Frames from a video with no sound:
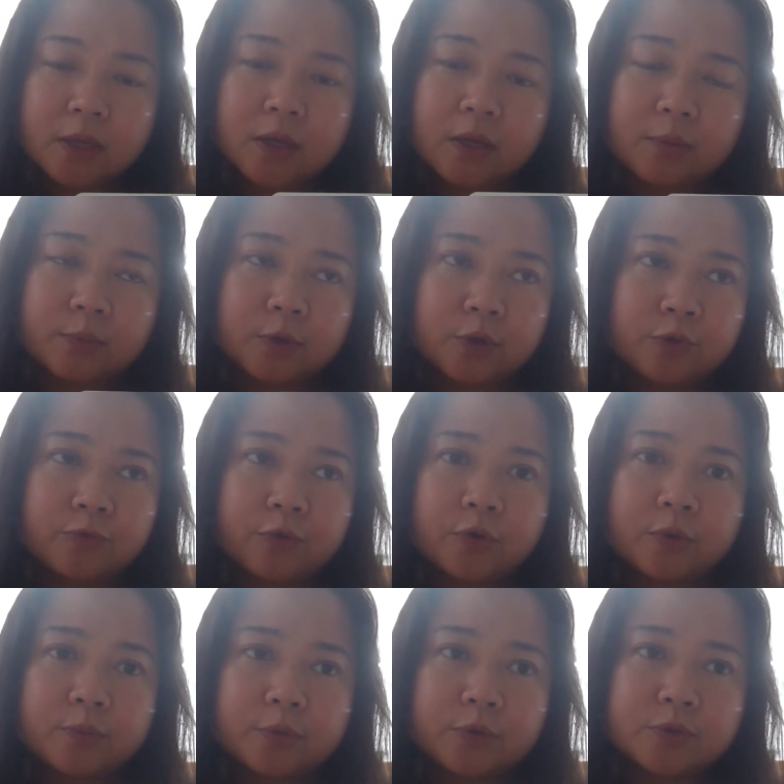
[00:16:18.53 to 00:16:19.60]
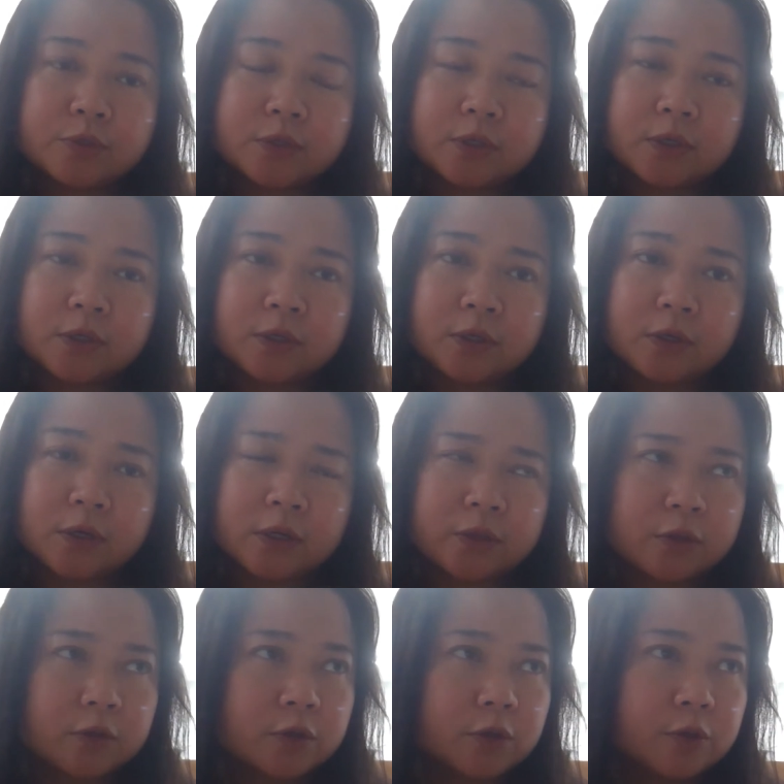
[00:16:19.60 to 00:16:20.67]
Kluver and Bucy, I
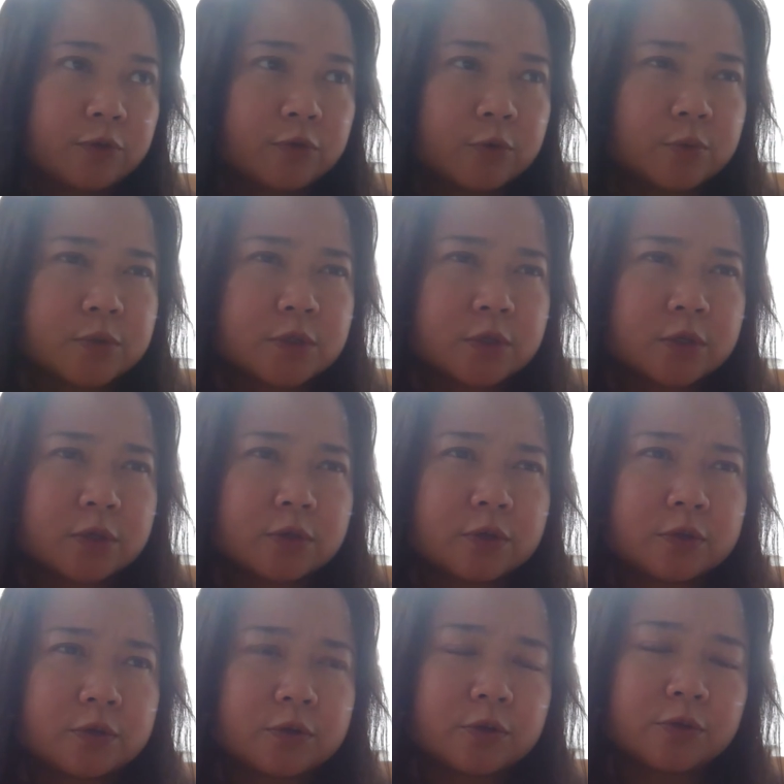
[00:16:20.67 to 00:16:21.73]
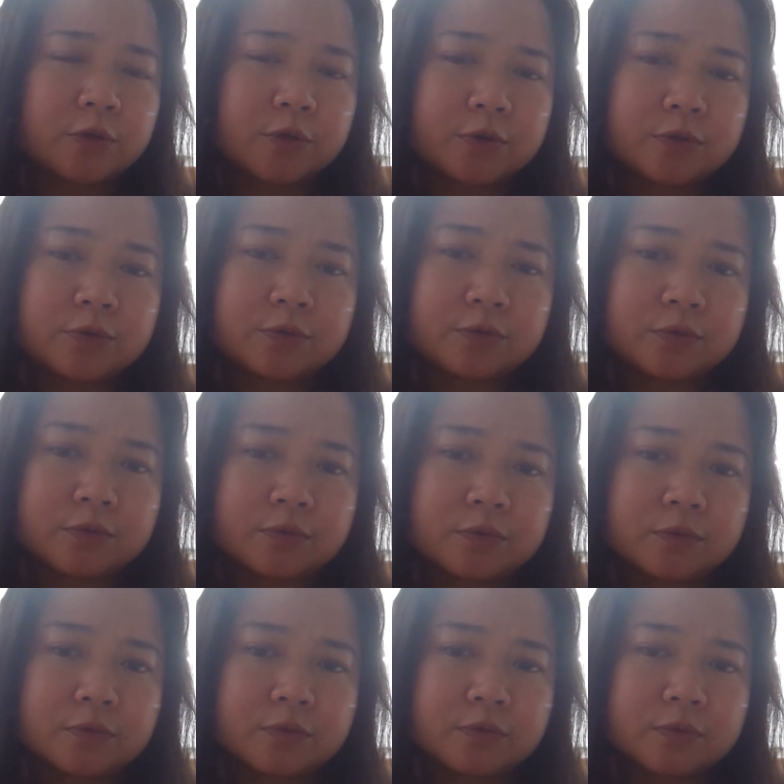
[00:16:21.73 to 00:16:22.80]
think Kluver was a
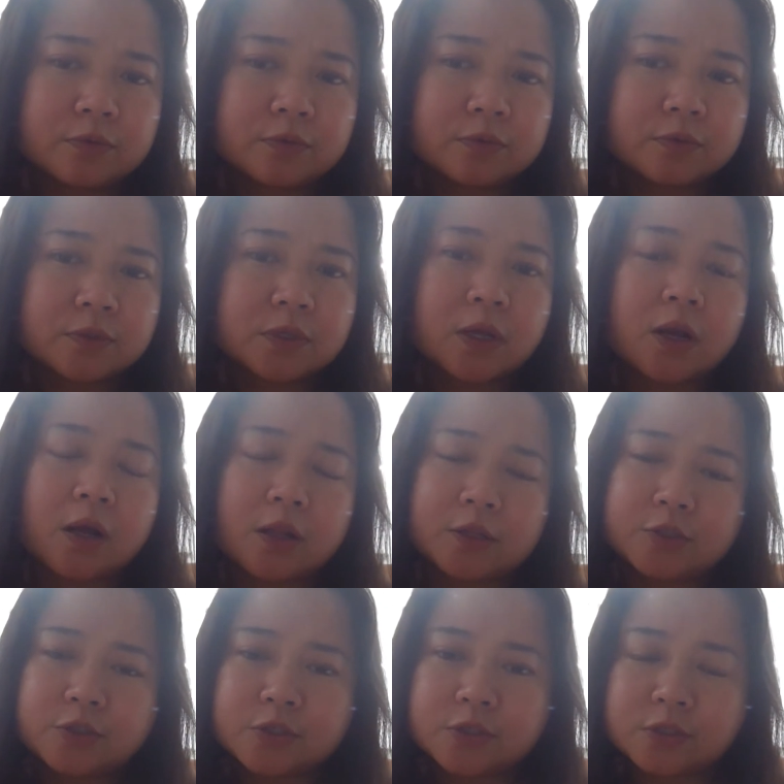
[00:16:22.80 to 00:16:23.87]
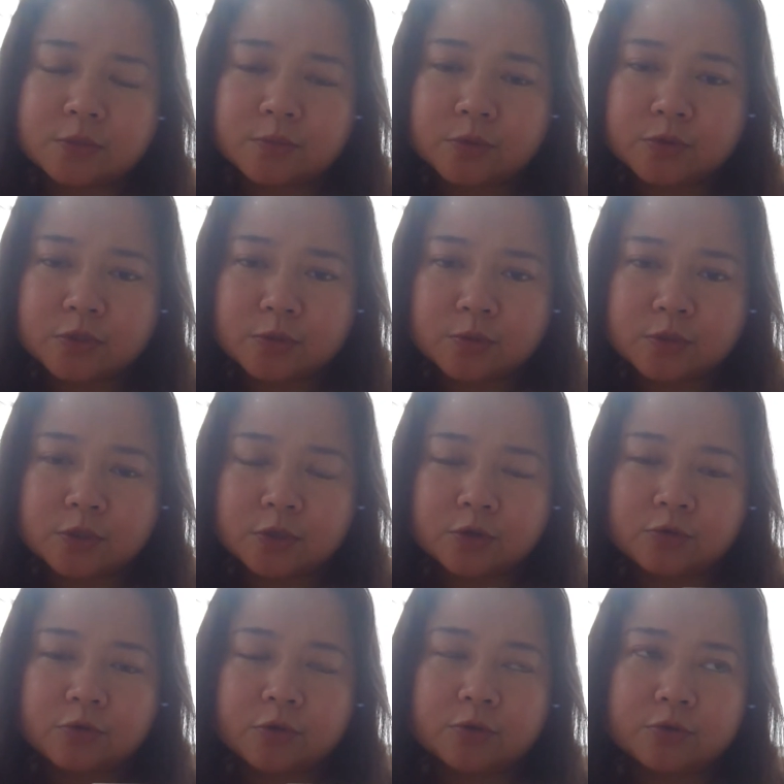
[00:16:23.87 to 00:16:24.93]
neuropsychologist and Bucy was a
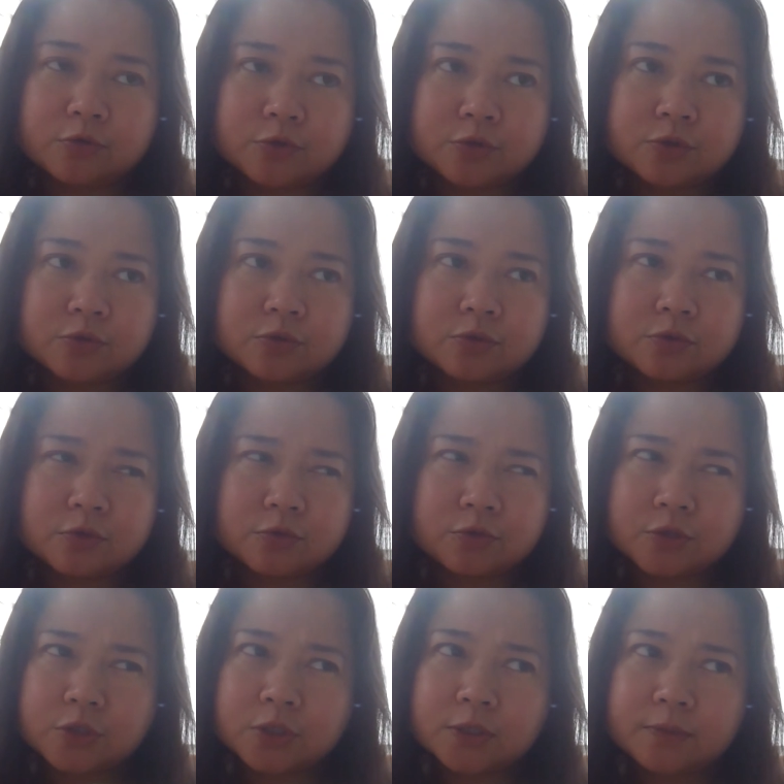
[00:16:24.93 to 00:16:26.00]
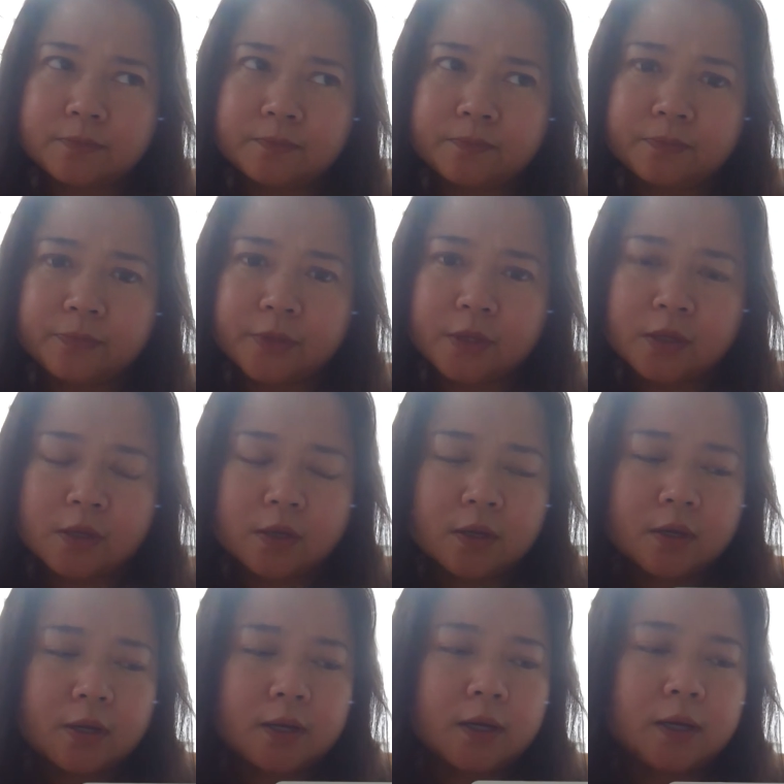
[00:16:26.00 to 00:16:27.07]
neurosurgeon.
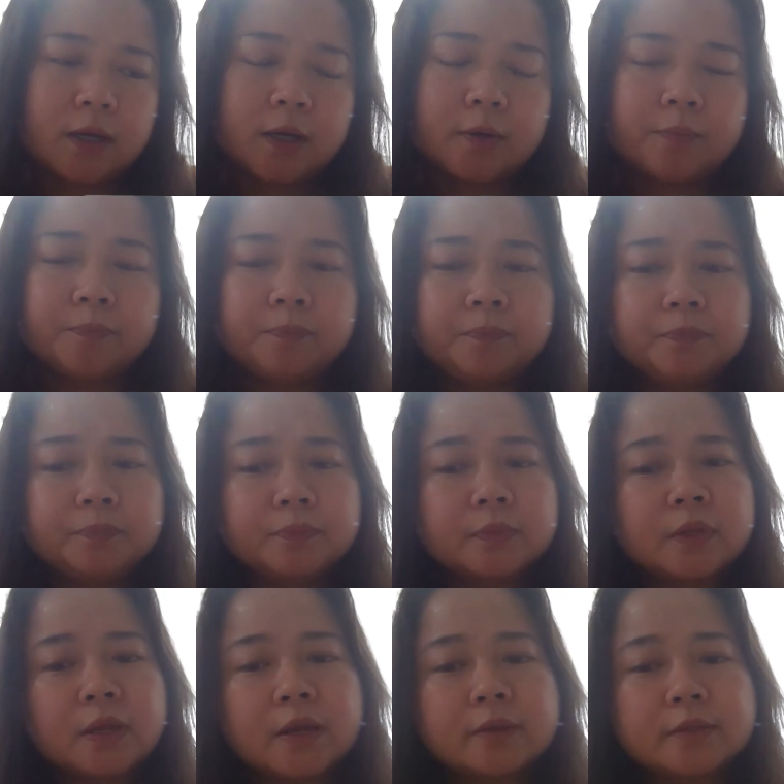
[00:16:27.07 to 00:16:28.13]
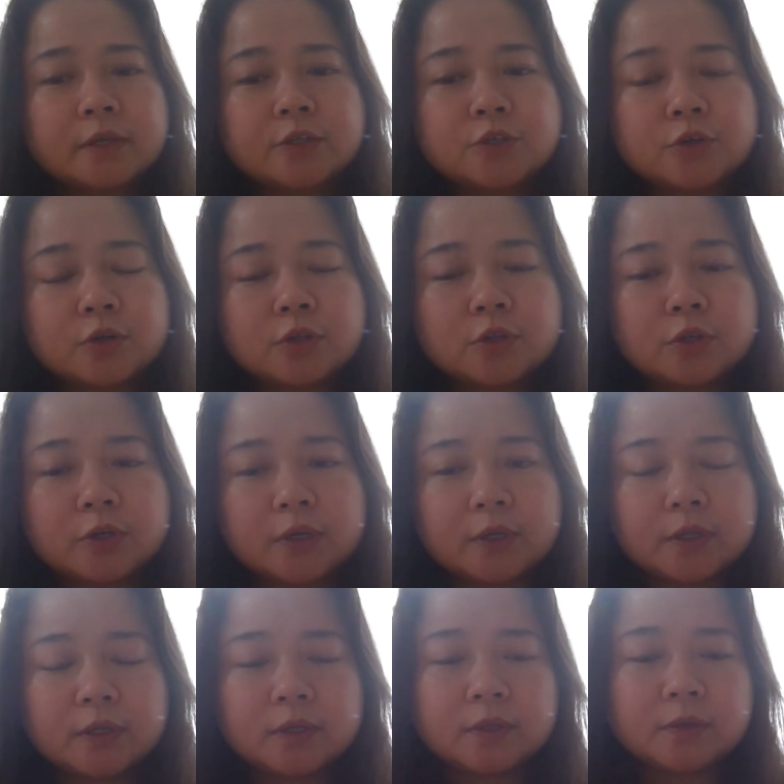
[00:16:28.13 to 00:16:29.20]
And they took a look at
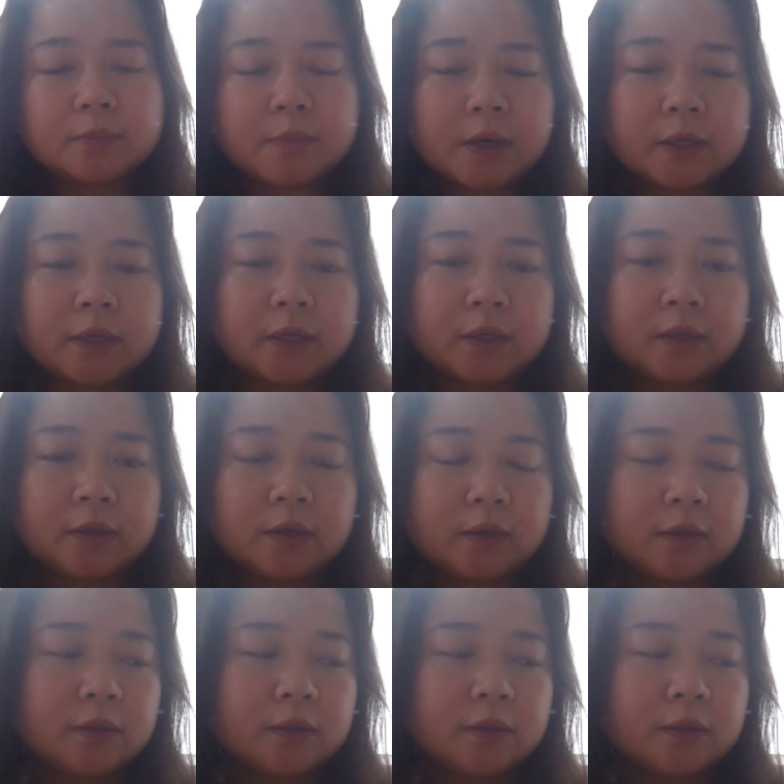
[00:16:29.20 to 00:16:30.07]
it in a monkey.